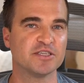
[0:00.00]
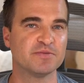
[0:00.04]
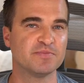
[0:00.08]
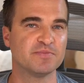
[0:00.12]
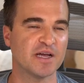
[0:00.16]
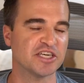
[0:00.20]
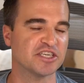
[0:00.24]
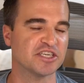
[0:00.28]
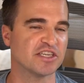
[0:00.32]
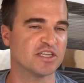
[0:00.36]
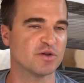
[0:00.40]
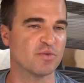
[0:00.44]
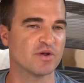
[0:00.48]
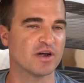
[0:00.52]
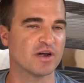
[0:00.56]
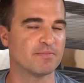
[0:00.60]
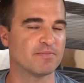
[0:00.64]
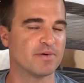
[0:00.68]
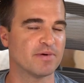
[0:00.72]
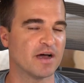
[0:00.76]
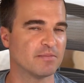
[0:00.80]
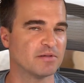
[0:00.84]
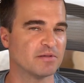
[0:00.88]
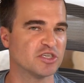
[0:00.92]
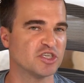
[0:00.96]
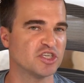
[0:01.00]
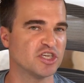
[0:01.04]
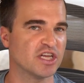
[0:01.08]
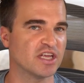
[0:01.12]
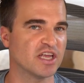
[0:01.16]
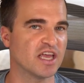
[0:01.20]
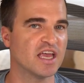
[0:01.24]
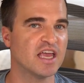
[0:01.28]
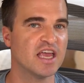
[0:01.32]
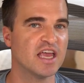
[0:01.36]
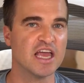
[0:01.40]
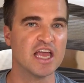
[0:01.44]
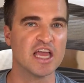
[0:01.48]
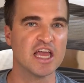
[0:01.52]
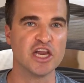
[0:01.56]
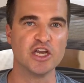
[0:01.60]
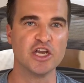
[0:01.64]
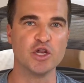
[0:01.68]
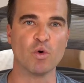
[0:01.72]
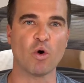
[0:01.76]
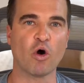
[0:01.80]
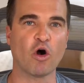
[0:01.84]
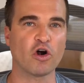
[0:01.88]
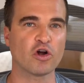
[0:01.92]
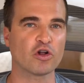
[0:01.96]
especially when I'm publishing
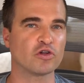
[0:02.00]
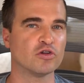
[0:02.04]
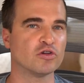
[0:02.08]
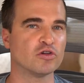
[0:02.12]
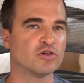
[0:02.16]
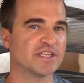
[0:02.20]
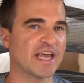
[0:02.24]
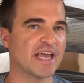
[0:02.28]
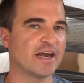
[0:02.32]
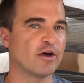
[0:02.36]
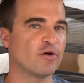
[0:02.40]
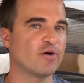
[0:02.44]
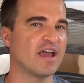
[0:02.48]
new articles.